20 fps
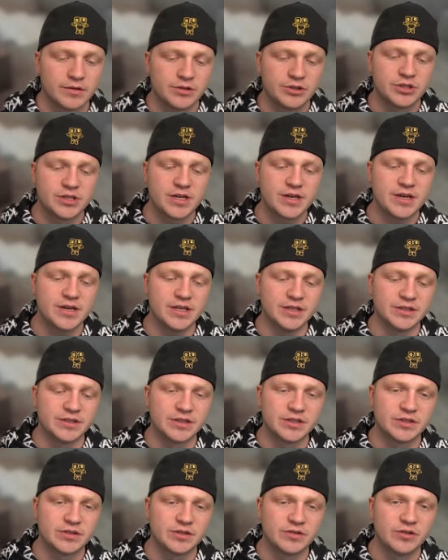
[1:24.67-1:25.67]

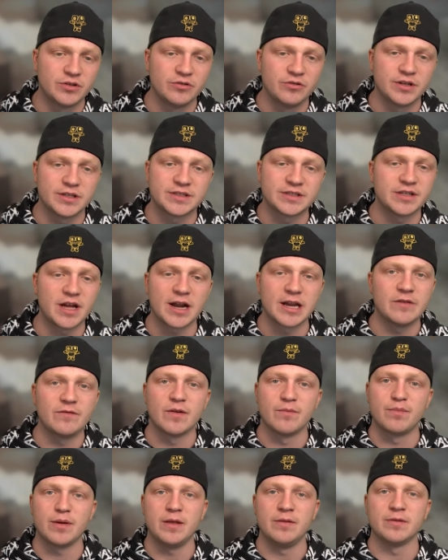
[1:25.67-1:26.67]
Jeez, dude, it's not
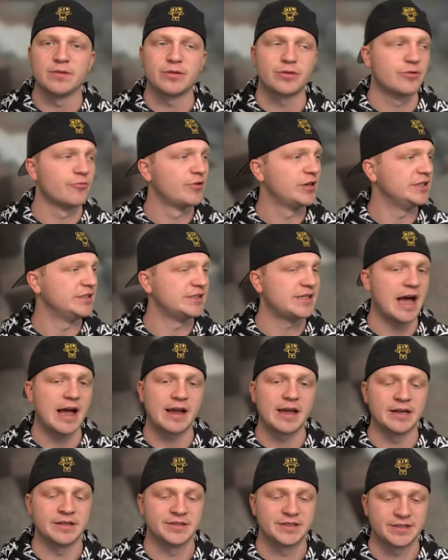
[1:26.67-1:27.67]
even been three
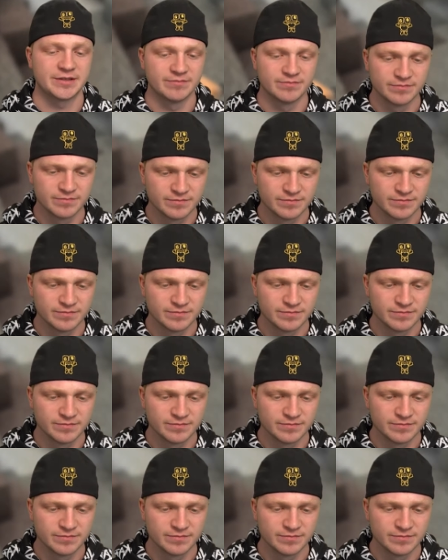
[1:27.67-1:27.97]
seconds.